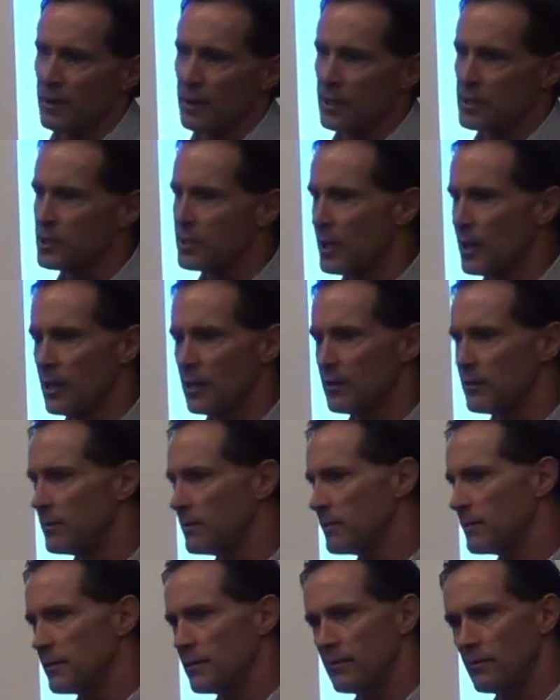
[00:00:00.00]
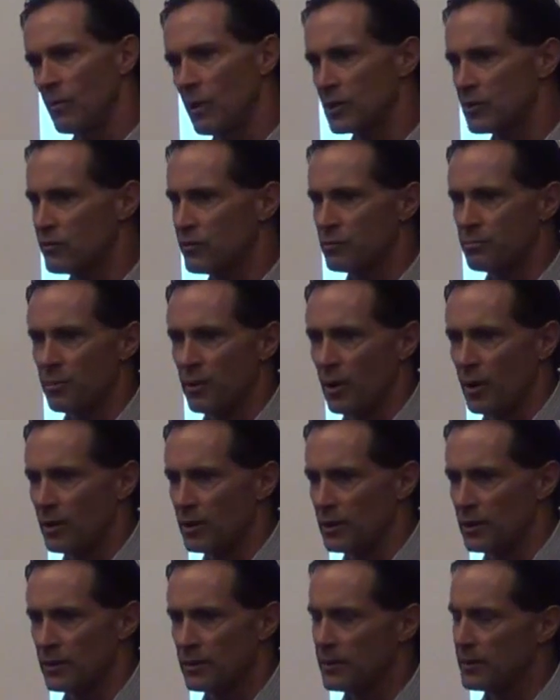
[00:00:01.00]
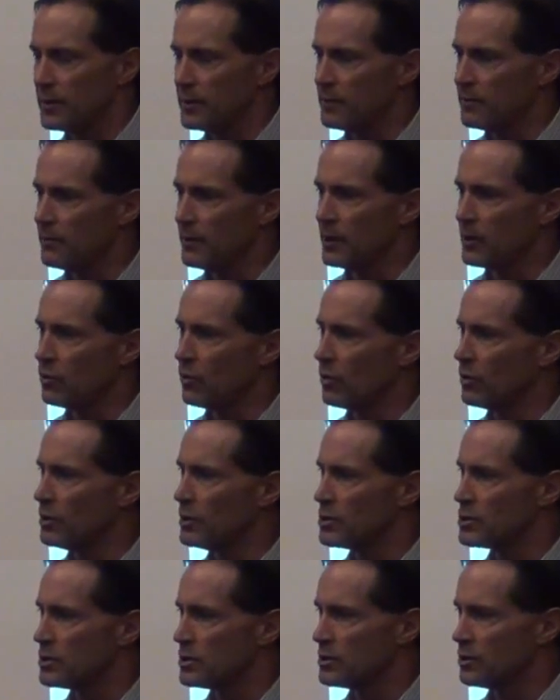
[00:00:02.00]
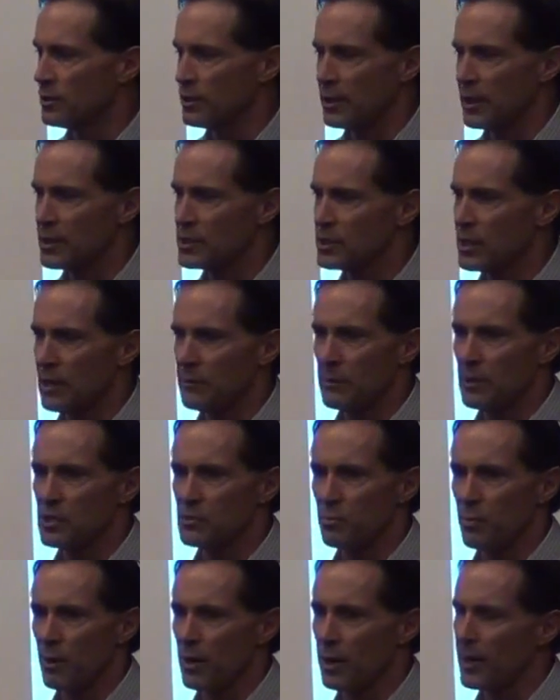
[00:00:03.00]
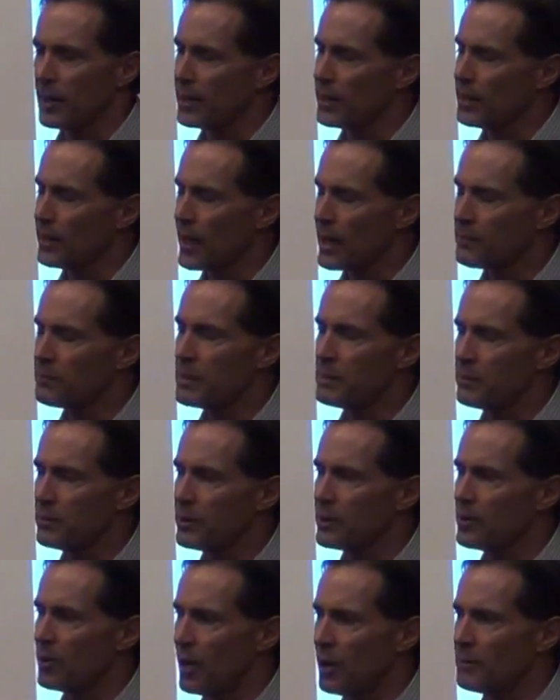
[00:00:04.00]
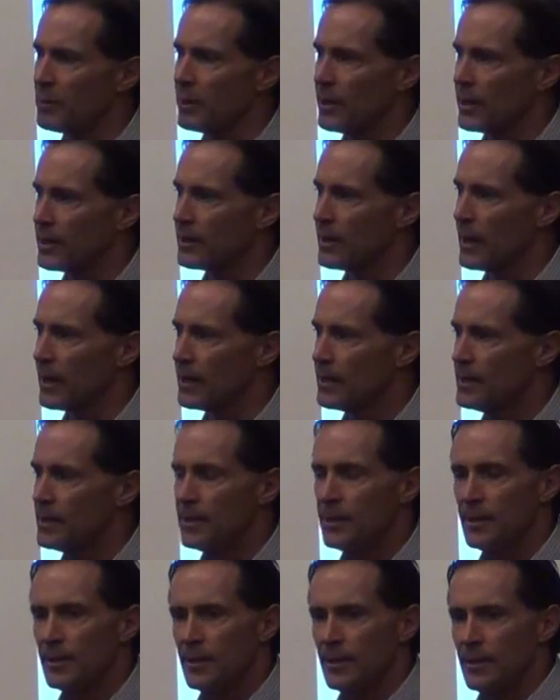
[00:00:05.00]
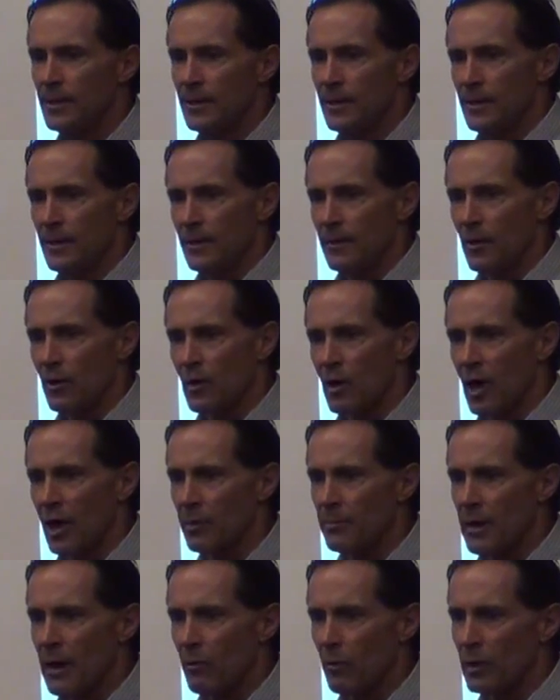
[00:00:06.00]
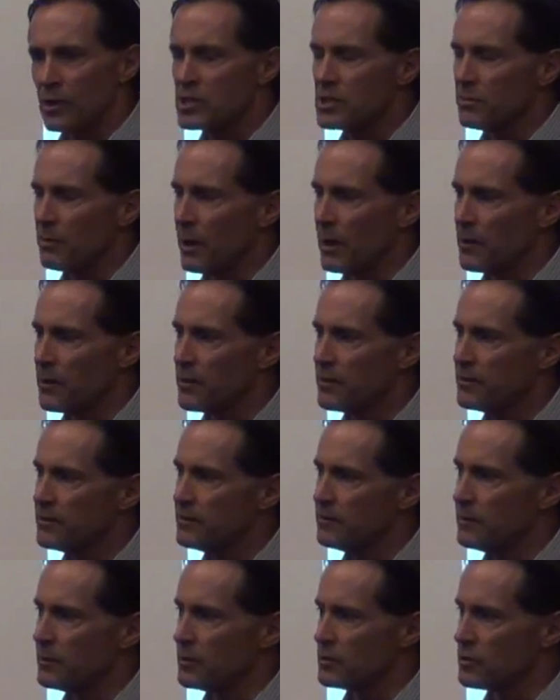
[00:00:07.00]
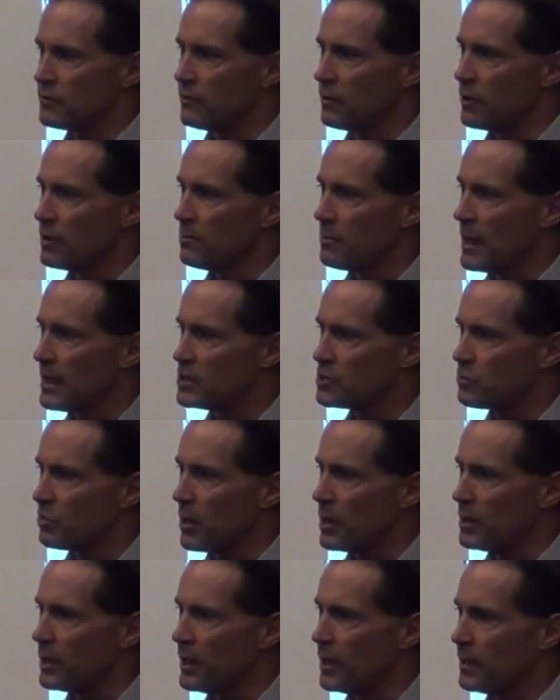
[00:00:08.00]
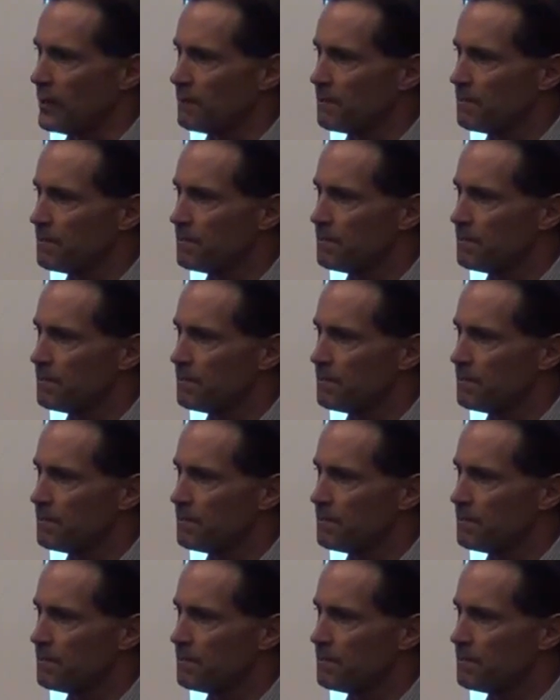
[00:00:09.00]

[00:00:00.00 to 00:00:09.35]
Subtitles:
the next day and watch football and ignore this until the next time they spray, and I get a lot of people that call me like that. They'll call about once a month when there's a very bad spray day,